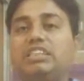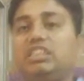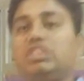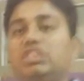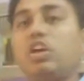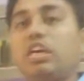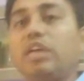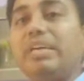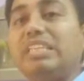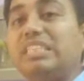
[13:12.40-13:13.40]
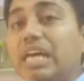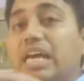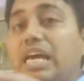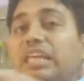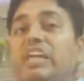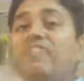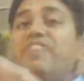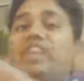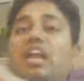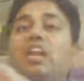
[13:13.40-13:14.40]
Stalking means
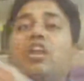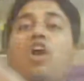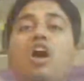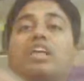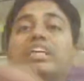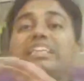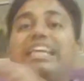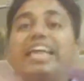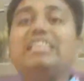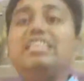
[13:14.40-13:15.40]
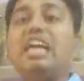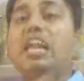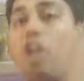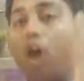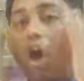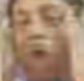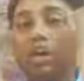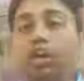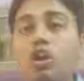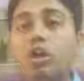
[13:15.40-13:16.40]
giving a long gaze, a
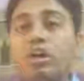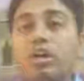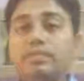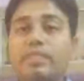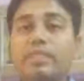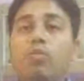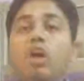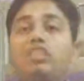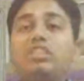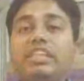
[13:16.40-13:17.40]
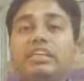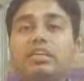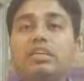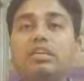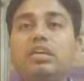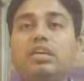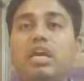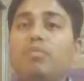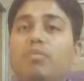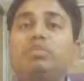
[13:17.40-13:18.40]
long look, watching
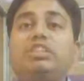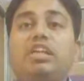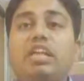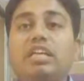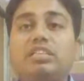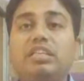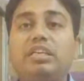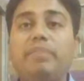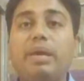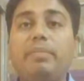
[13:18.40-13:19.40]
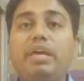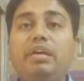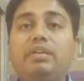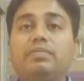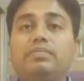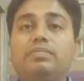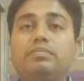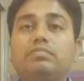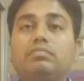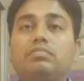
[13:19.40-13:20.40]
emotionlessly, maybe
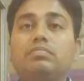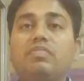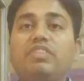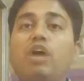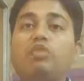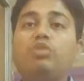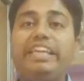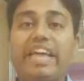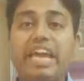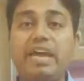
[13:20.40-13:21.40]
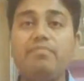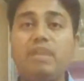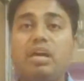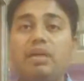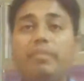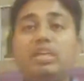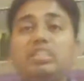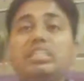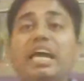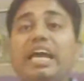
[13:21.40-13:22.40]
without any aim,
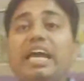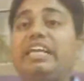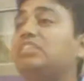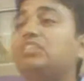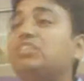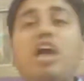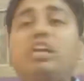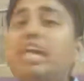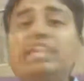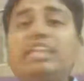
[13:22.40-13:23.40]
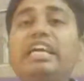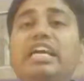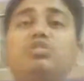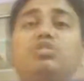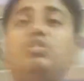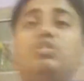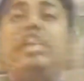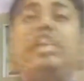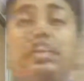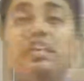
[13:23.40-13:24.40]
because it has got
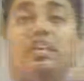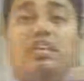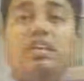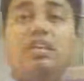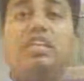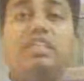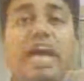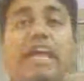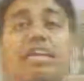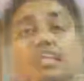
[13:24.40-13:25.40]
nothing else to see.